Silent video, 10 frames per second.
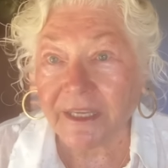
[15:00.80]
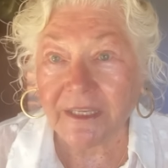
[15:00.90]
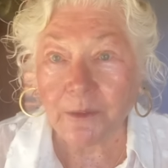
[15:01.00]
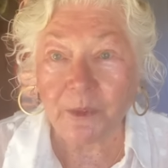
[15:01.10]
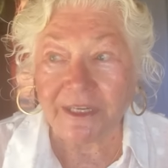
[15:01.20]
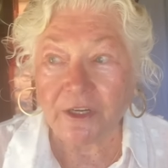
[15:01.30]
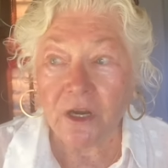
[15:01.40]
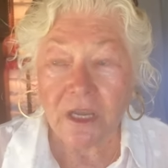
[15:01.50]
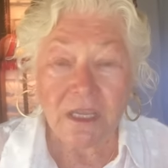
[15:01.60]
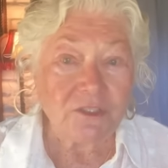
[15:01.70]
anywhere,
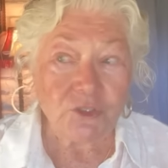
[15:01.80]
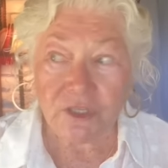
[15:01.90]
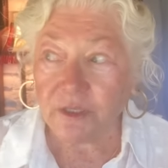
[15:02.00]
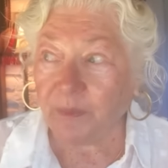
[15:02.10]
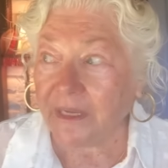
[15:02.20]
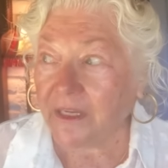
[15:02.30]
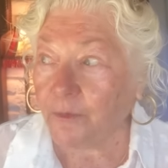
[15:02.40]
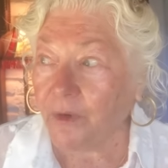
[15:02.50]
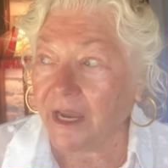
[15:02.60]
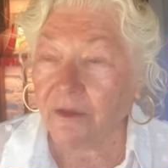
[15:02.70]
just being
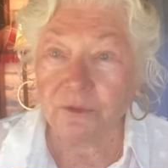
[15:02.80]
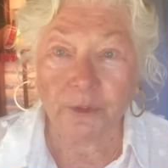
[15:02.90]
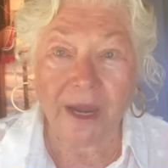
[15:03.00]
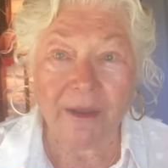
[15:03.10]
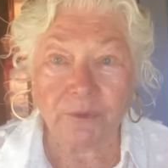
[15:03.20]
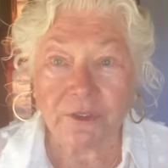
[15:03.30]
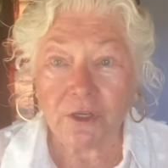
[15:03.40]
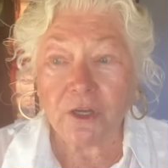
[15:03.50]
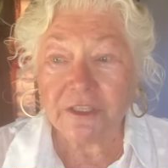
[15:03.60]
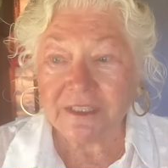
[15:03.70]
around or out in the
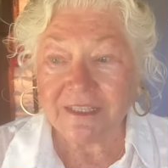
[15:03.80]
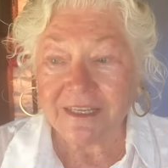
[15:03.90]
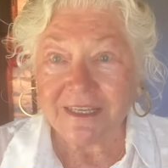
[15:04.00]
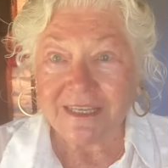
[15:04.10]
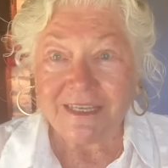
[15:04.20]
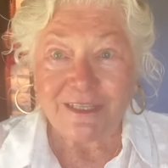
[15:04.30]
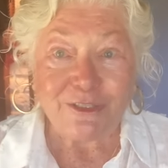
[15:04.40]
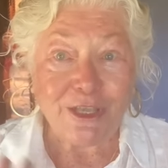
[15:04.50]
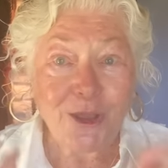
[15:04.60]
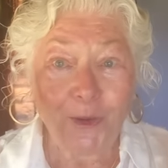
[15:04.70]
garden.
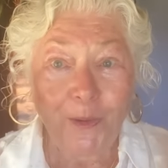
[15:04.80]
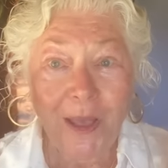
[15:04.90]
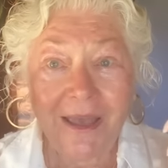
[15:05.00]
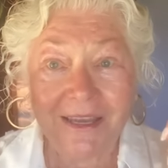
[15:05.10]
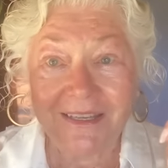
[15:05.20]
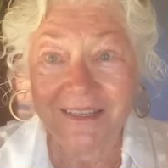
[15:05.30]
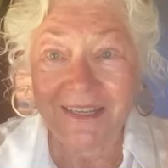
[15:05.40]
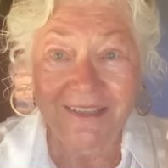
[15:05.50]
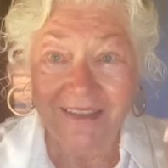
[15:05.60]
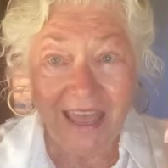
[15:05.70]
So
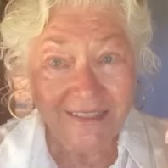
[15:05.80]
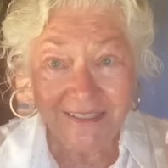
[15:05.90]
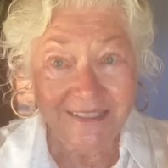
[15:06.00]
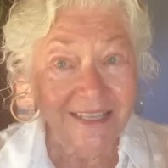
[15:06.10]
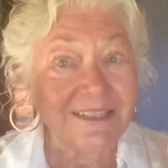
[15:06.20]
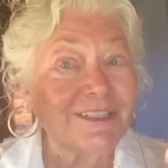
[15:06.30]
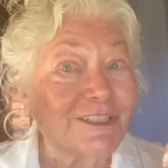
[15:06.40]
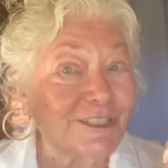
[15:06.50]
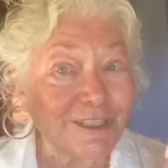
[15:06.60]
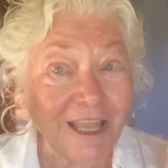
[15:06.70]
That's
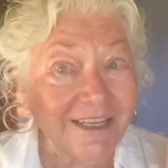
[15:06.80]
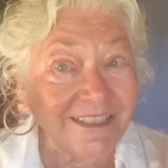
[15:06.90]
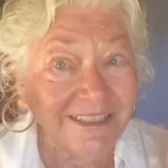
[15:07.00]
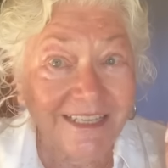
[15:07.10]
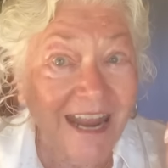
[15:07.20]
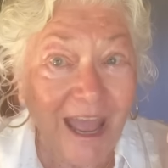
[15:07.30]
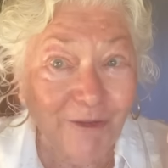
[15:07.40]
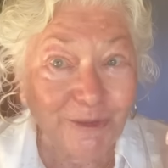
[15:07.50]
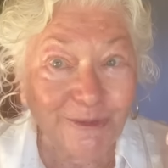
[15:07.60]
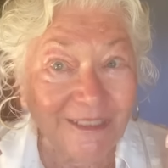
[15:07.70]
slugging it
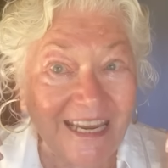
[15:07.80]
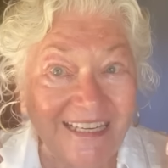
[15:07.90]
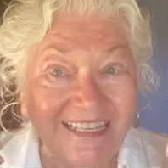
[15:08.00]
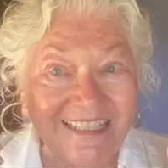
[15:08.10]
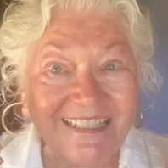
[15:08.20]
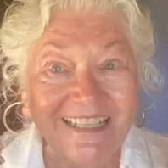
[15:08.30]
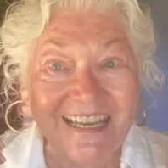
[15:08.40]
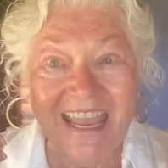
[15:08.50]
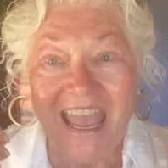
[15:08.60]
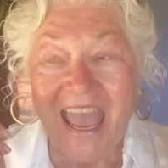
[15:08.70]
out, ladies.
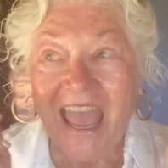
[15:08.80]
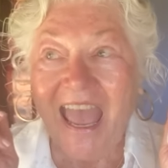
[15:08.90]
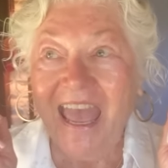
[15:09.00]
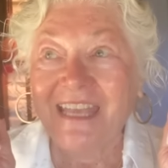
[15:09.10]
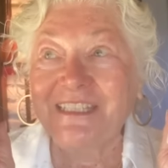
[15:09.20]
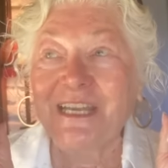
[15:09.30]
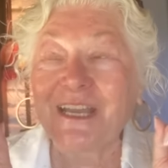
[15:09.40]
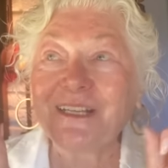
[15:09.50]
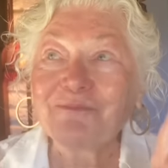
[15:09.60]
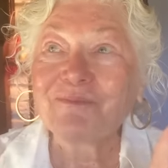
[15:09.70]
And
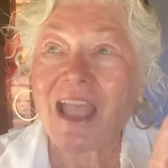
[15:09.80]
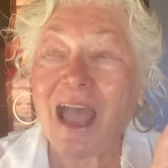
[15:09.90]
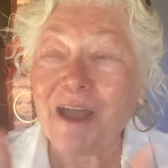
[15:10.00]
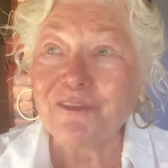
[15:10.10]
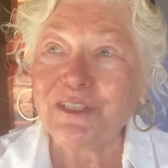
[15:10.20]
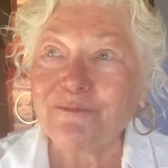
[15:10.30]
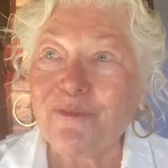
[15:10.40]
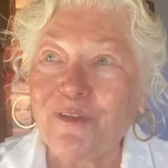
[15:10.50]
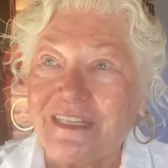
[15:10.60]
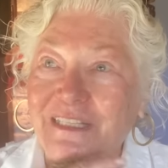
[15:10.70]
have some
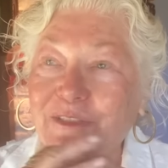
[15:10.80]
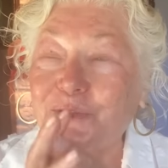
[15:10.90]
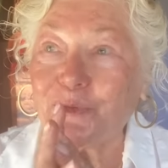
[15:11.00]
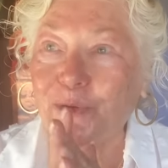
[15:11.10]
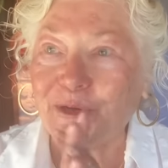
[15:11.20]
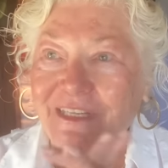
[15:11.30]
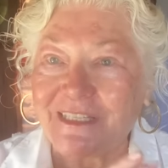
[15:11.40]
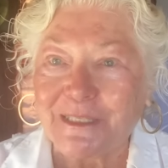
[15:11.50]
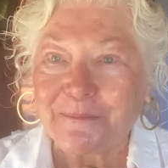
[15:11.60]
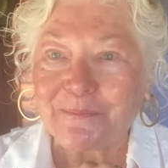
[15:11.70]
funny
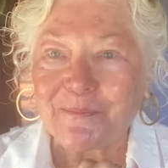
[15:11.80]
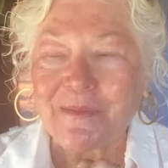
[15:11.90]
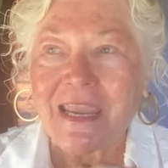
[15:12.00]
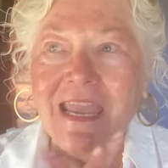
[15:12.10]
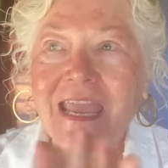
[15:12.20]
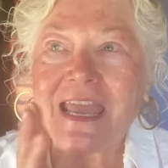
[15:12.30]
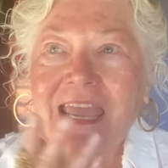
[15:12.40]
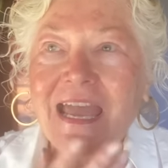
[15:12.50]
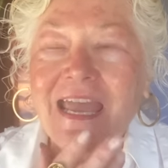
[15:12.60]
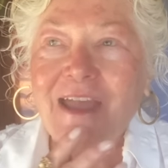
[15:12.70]
stories.
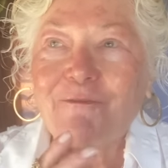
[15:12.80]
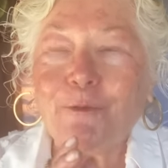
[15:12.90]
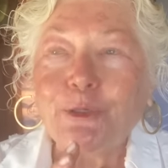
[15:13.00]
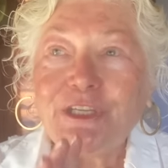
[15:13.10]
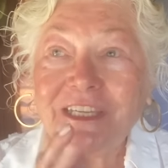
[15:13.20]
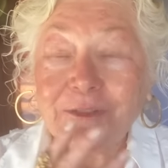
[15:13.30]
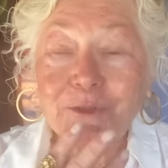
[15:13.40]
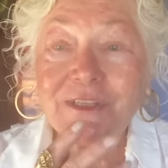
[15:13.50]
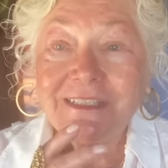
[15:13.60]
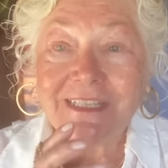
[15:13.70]
For years and